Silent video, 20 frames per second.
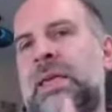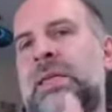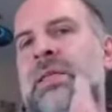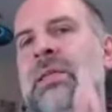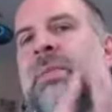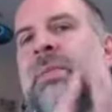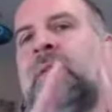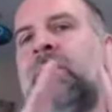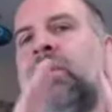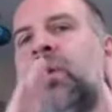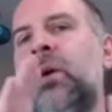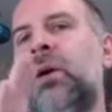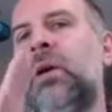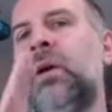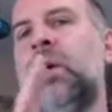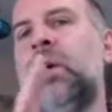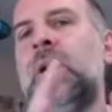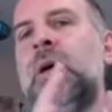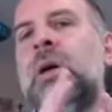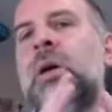That is a bit of
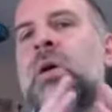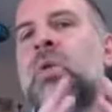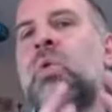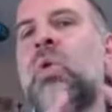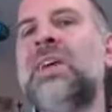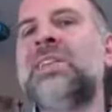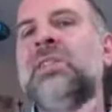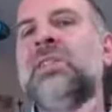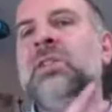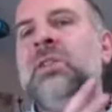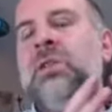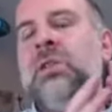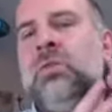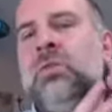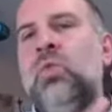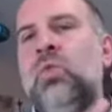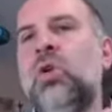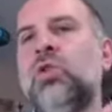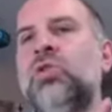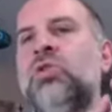a, a
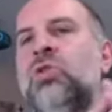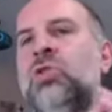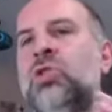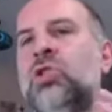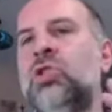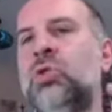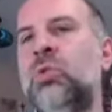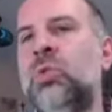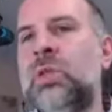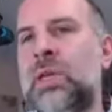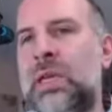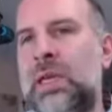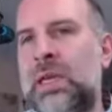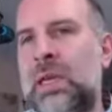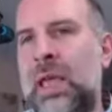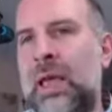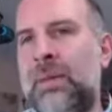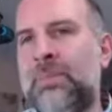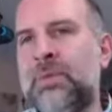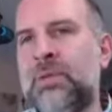question as what you do with the
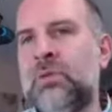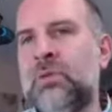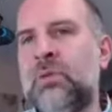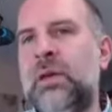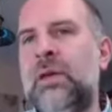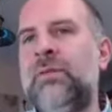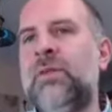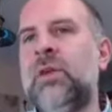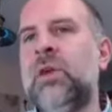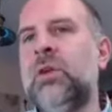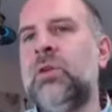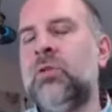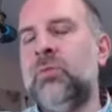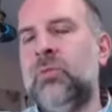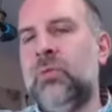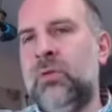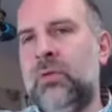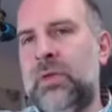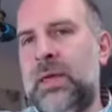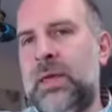capsule if you're going to
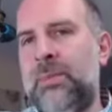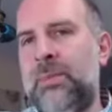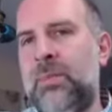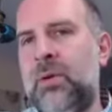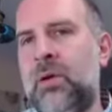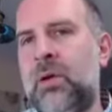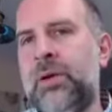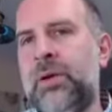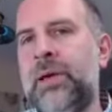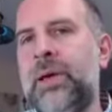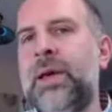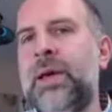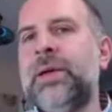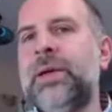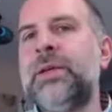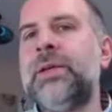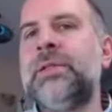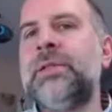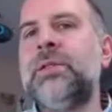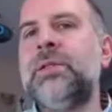remove the implant.
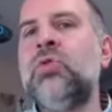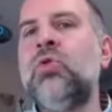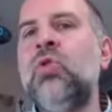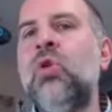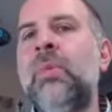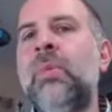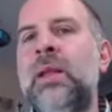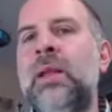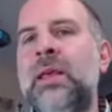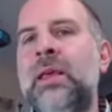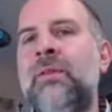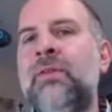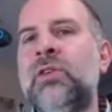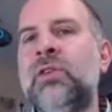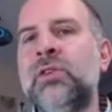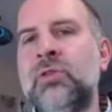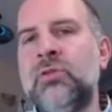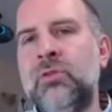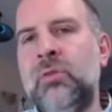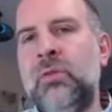Because normally, if you just
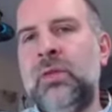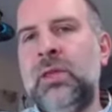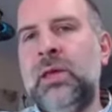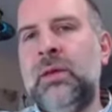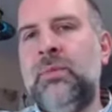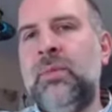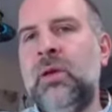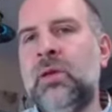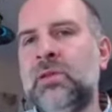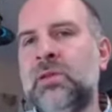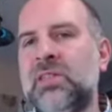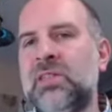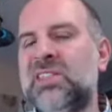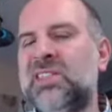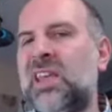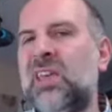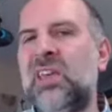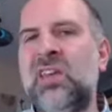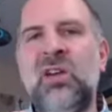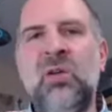remove the implants, you say,
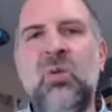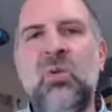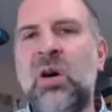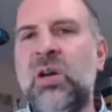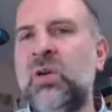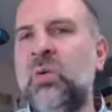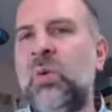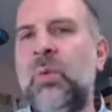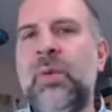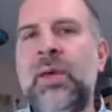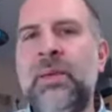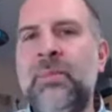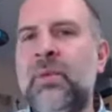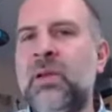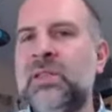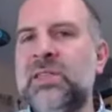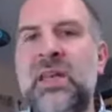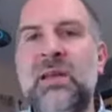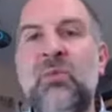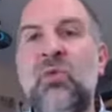you know what, I don't want my implants
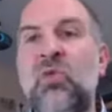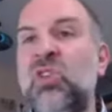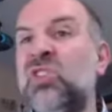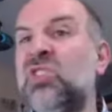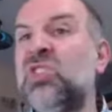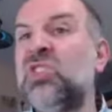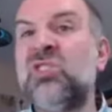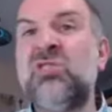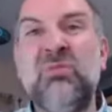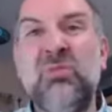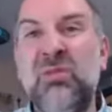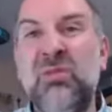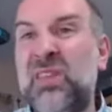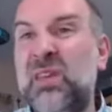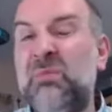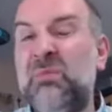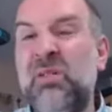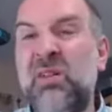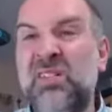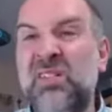anymore. You just remove the
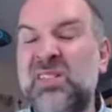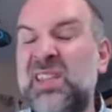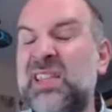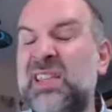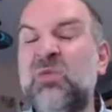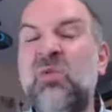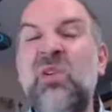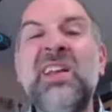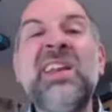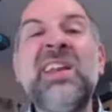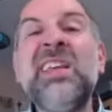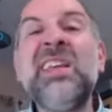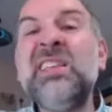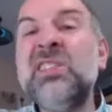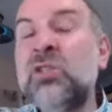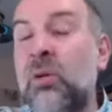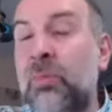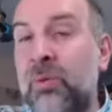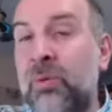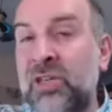implants. That's quite an easy
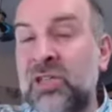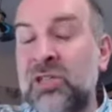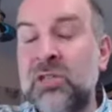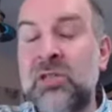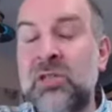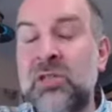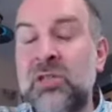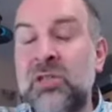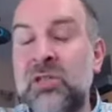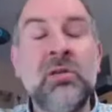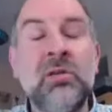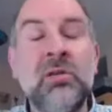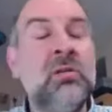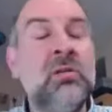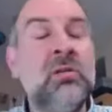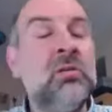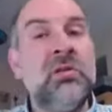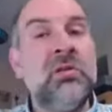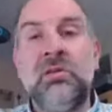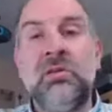operation to
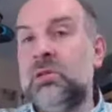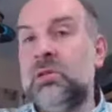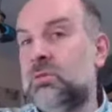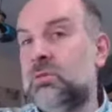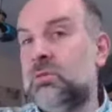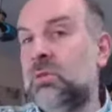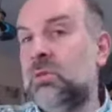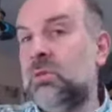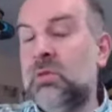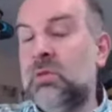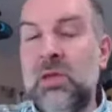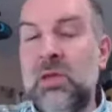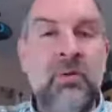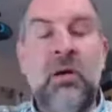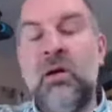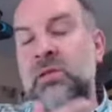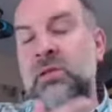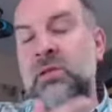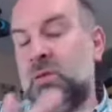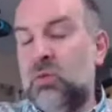do because you just remove the
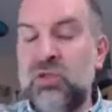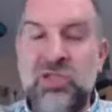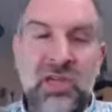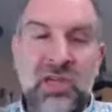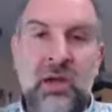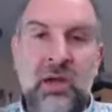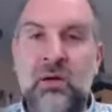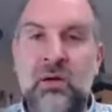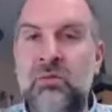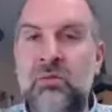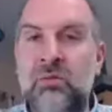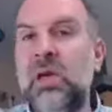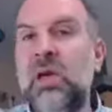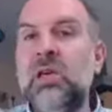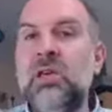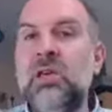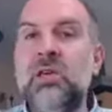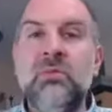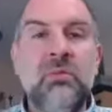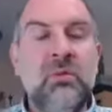implants, you wash it
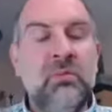out.